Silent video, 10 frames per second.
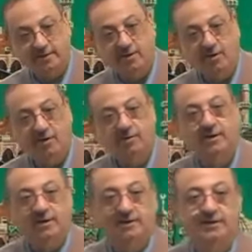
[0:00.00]
or
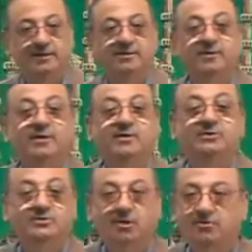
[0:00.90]
harir
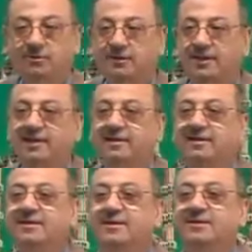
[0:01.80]
softer than
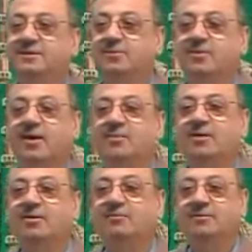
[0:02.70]
the palm
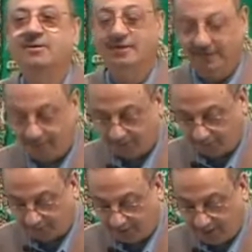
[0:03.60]
of Rasul
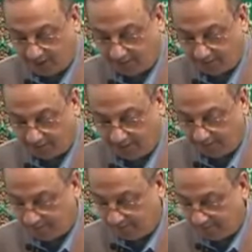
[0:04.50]
Sallallahu Alaihi Wasallam.
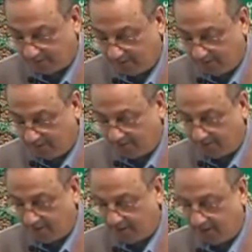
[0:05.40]

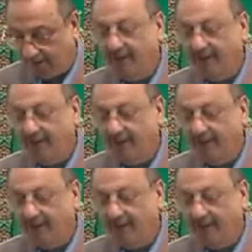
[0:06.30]
But la